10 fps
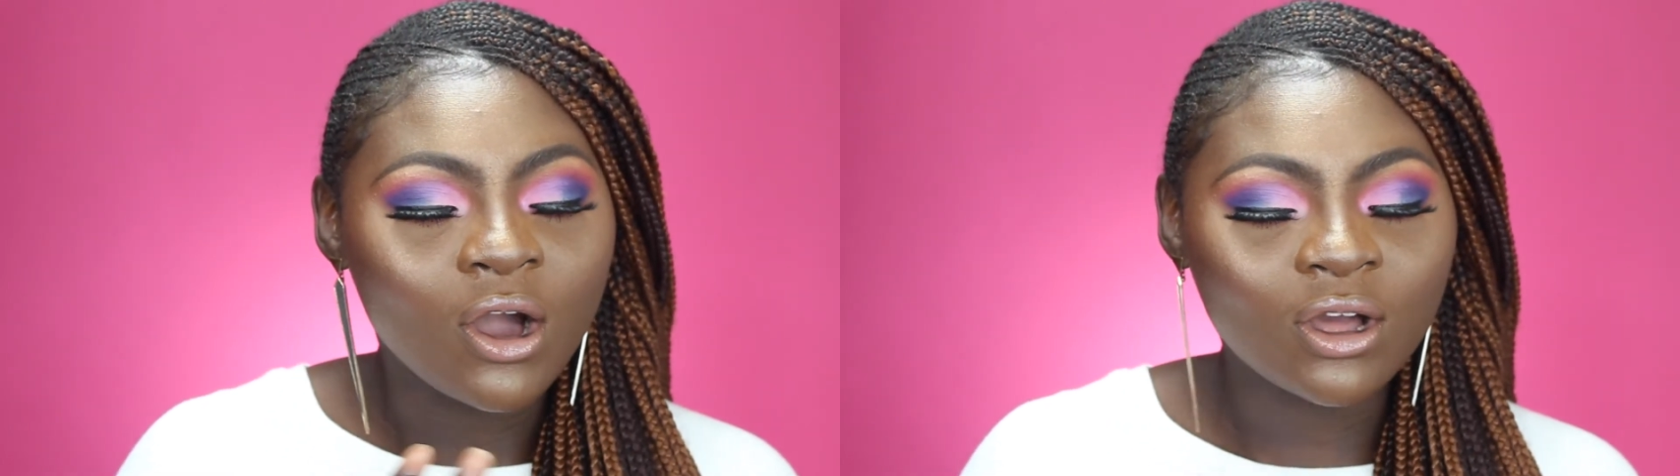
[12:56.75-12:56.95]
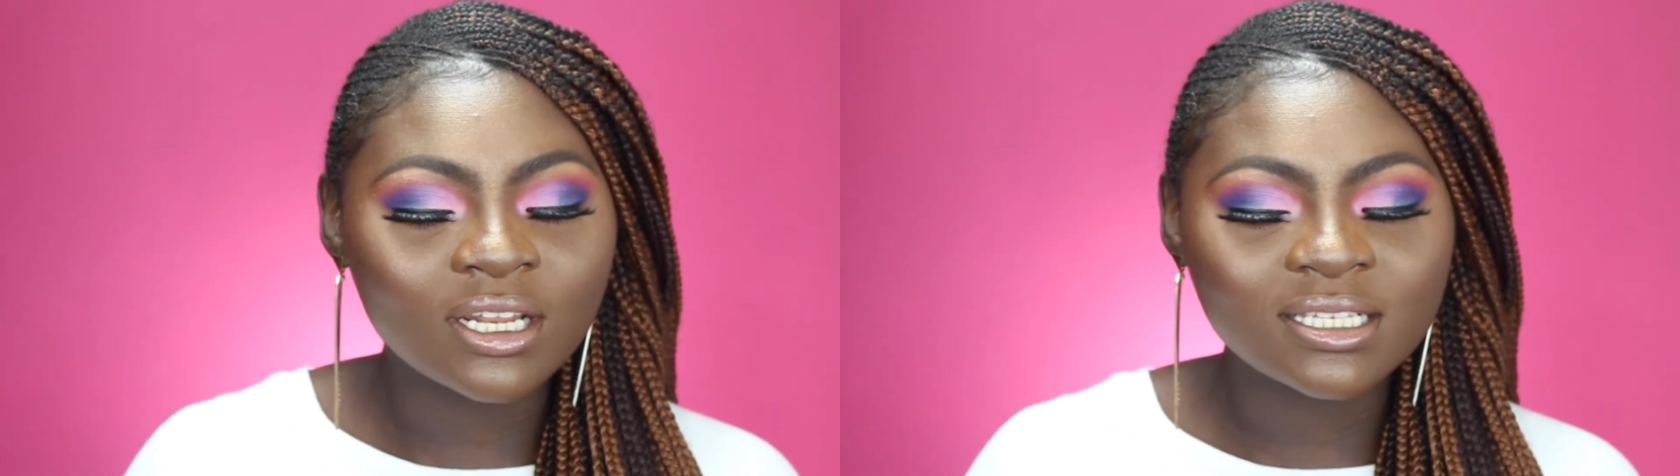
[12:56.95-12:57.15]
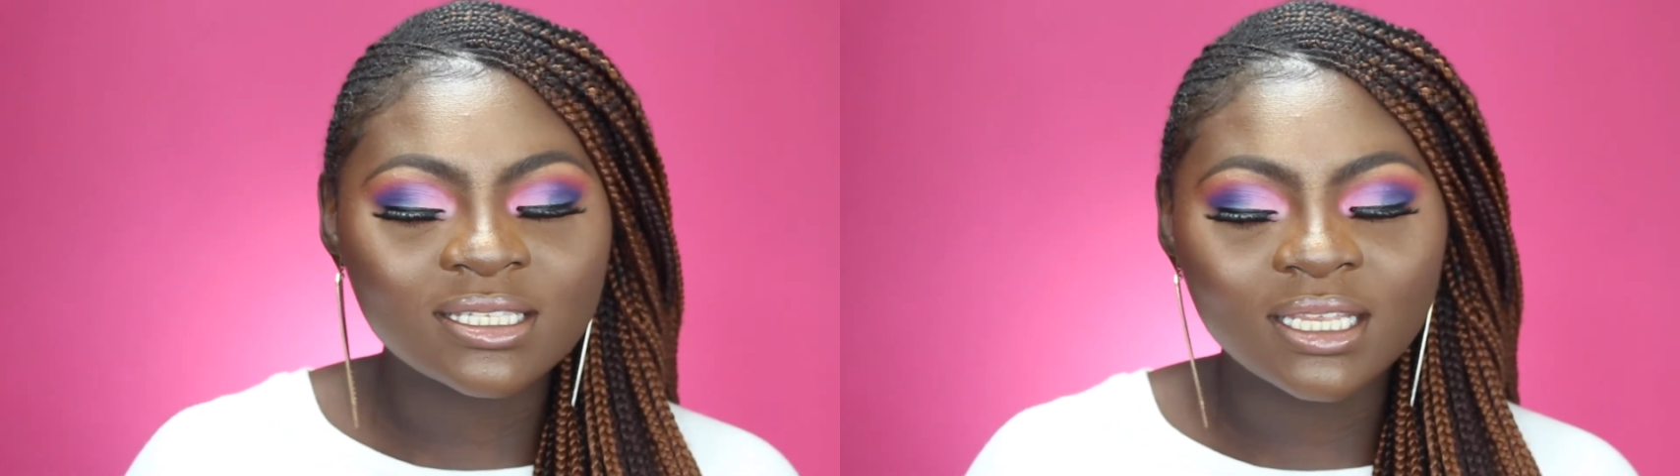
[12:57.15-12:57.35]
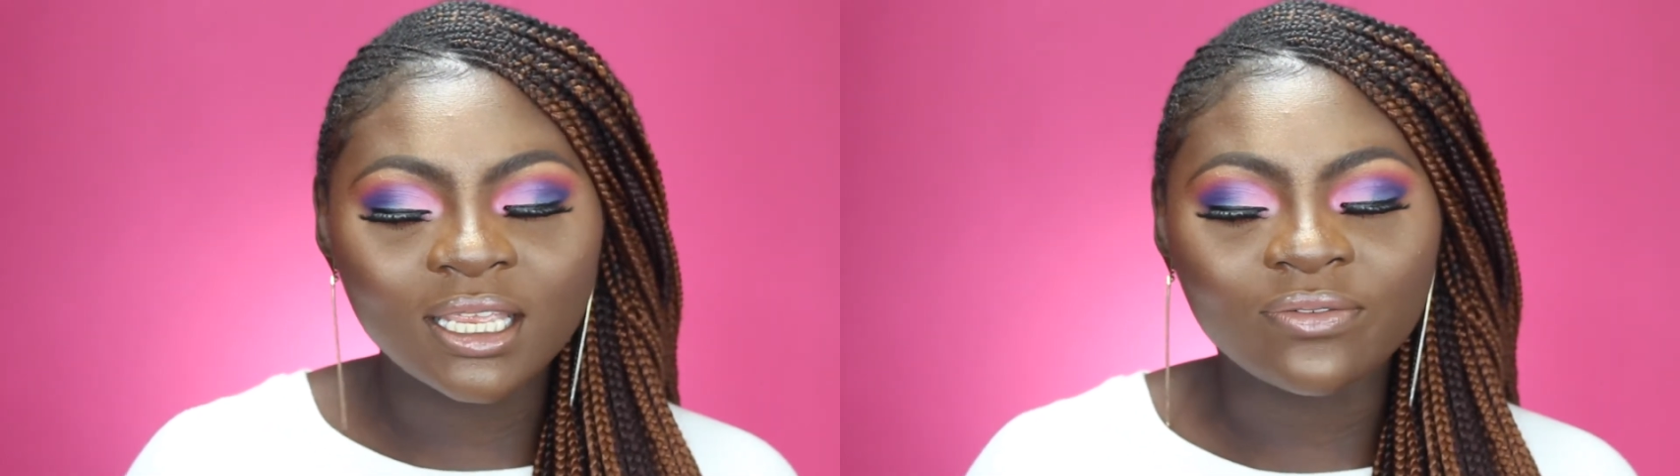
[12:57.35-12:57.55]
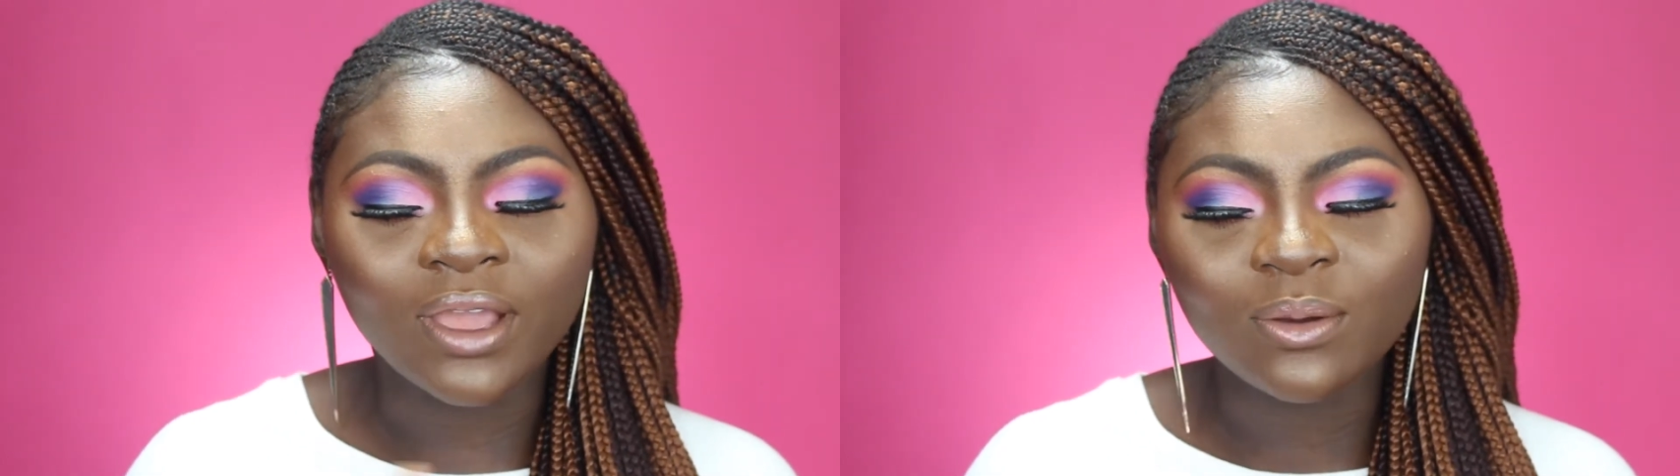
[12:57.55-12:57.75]

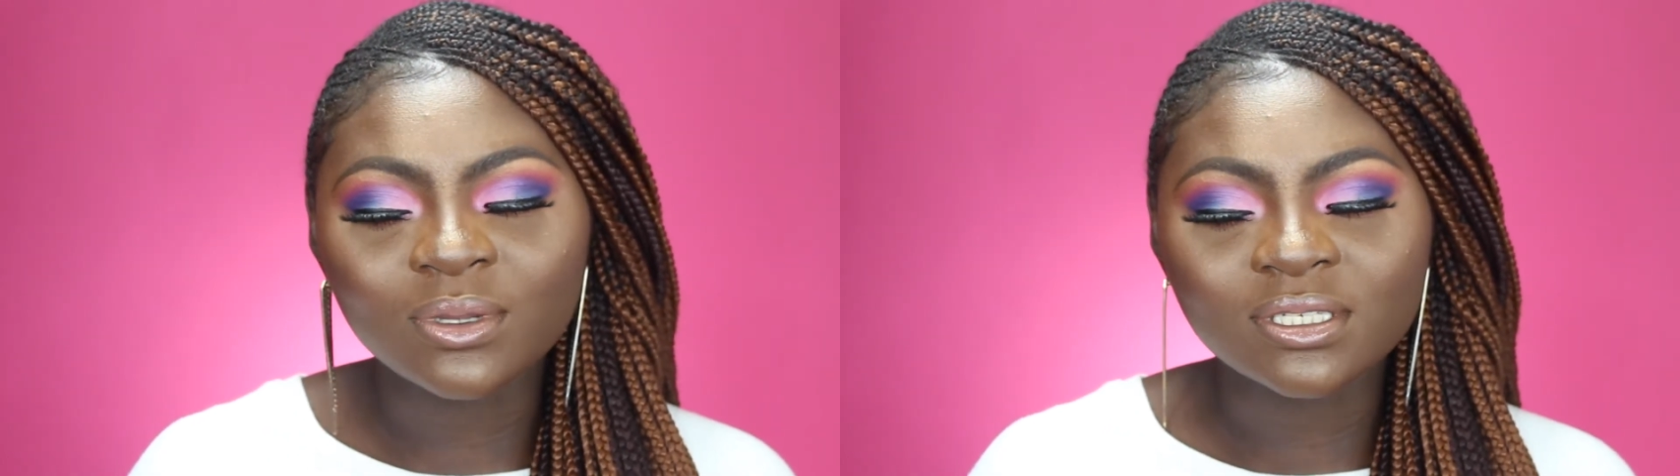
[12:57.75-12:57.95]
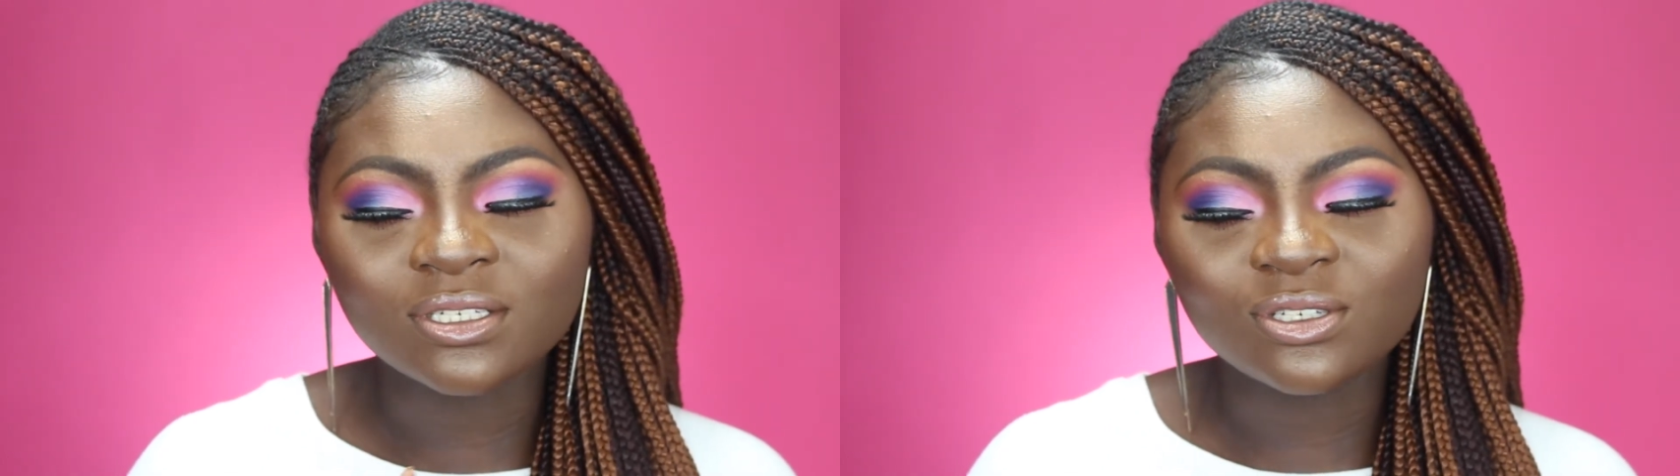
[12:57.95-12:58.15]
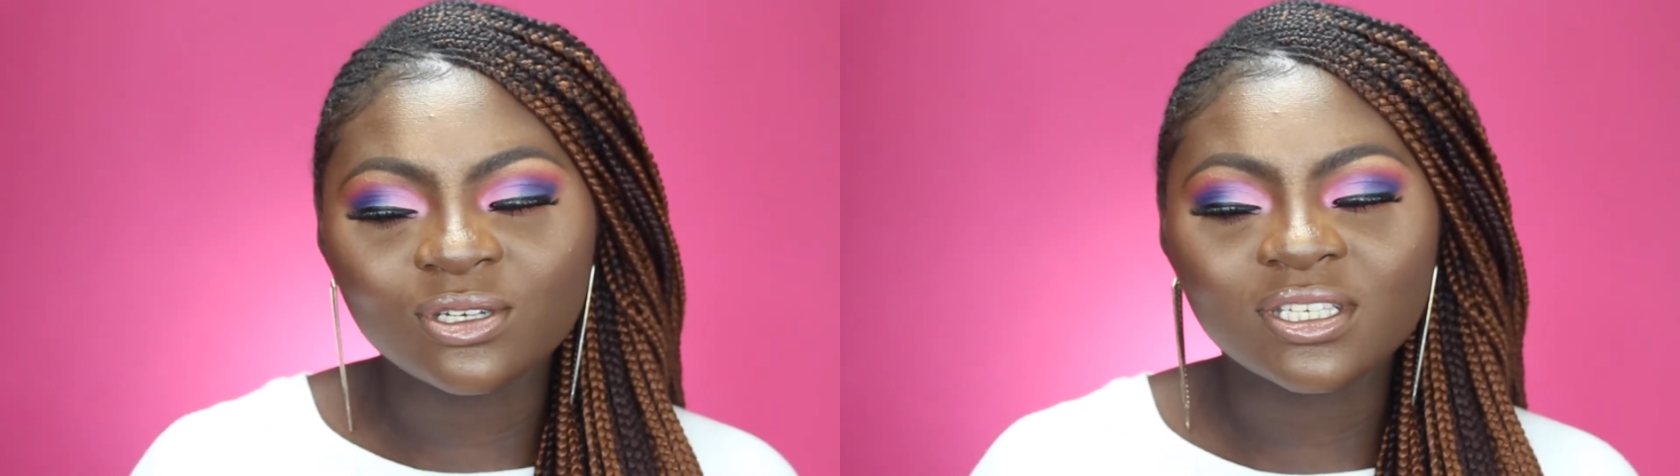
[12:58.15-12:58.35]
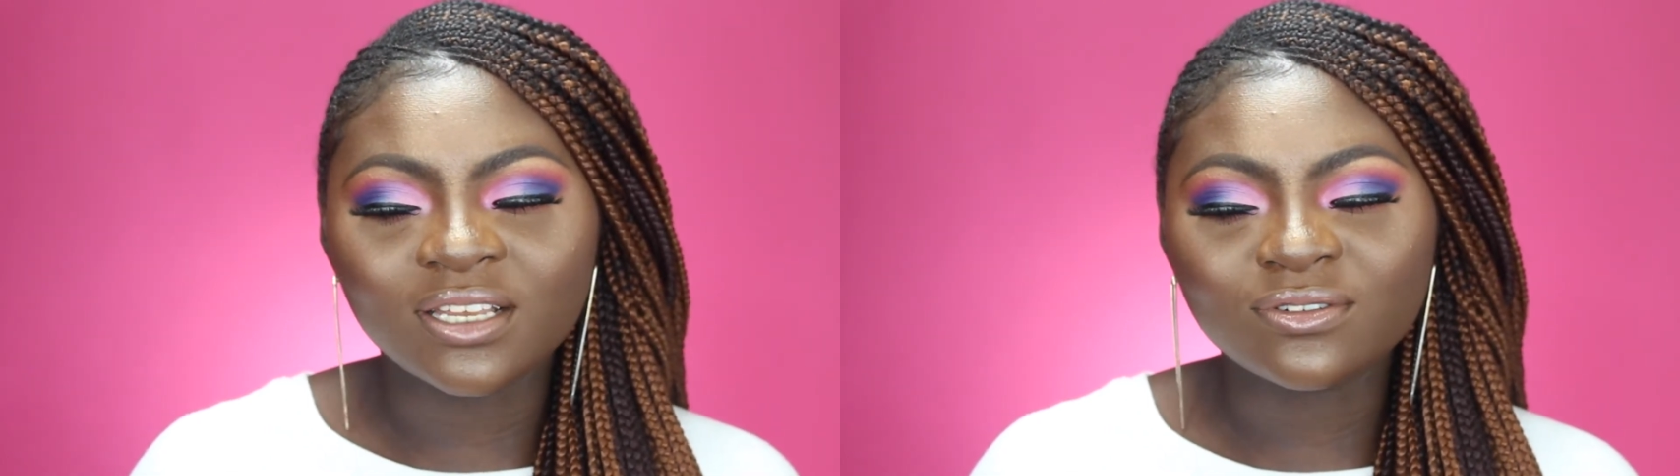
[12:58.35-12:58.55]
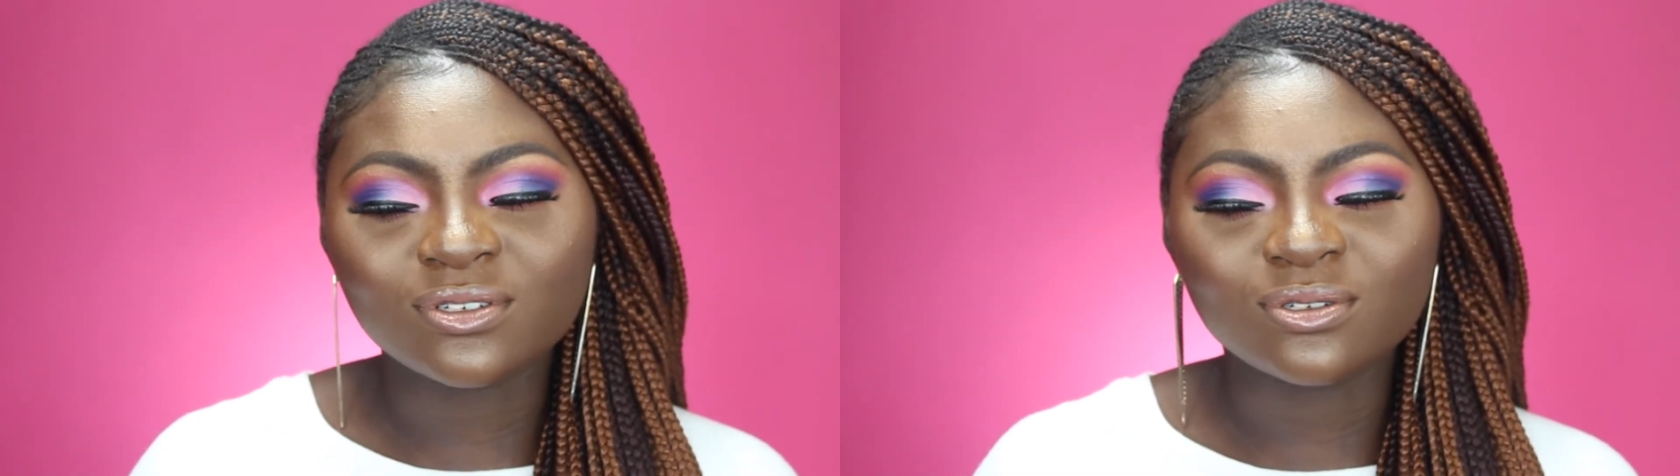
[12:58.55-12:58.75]
honestly, if I was in
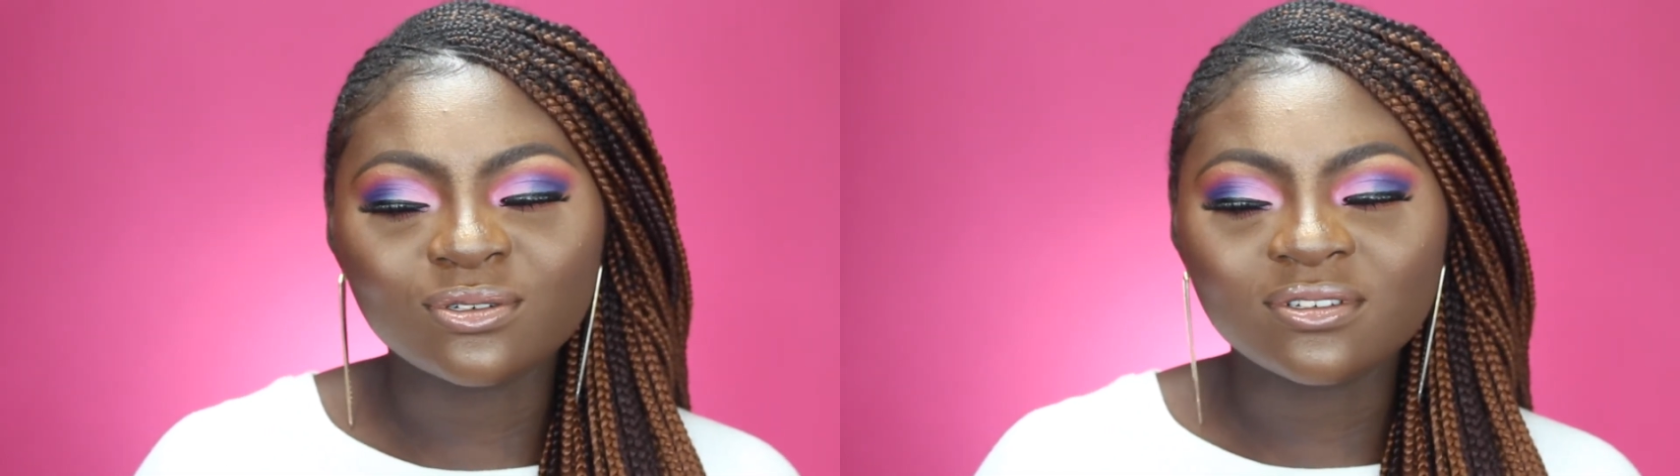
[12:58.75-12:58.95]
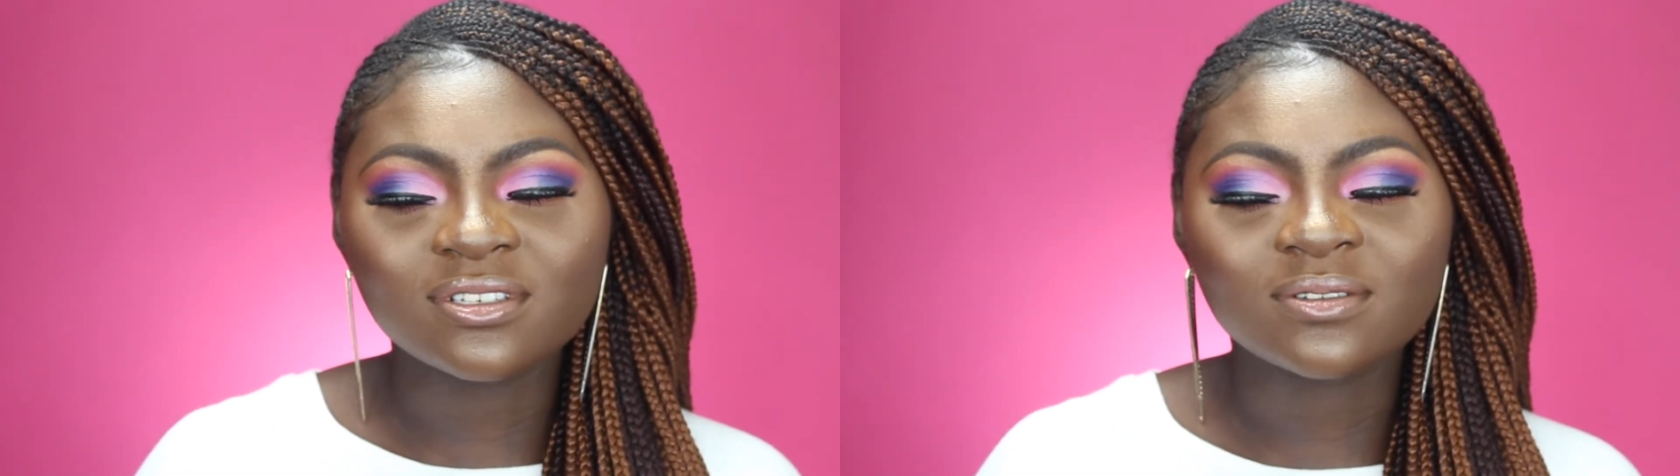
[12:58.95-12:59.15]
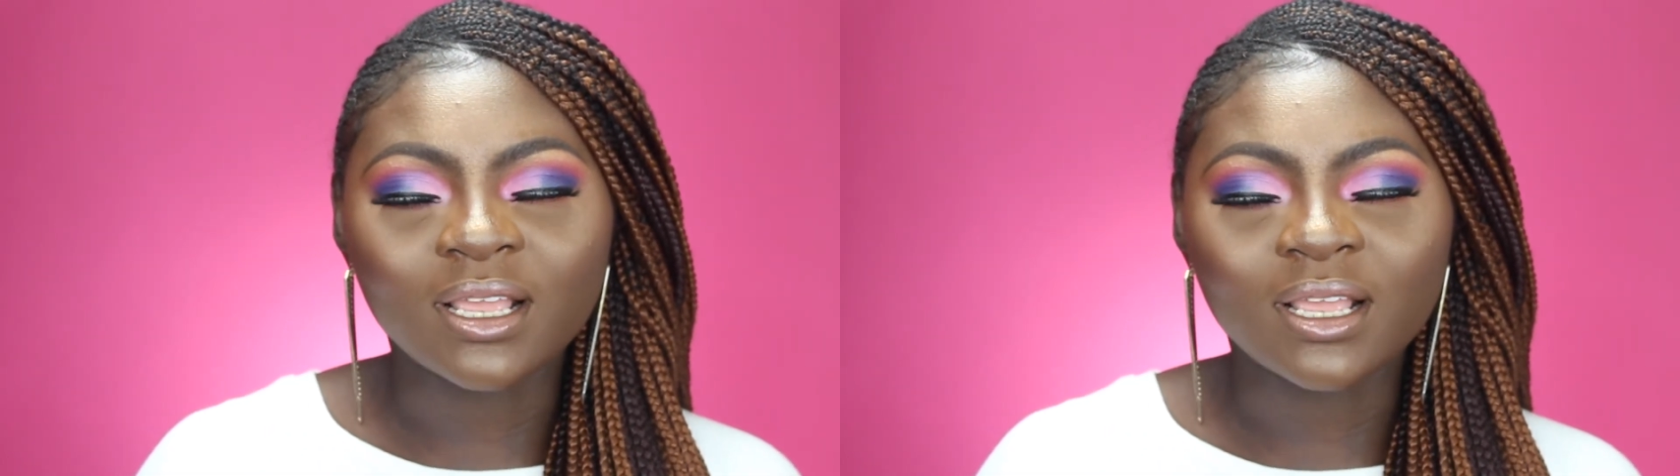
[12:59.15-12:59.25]
Joseph's shoes,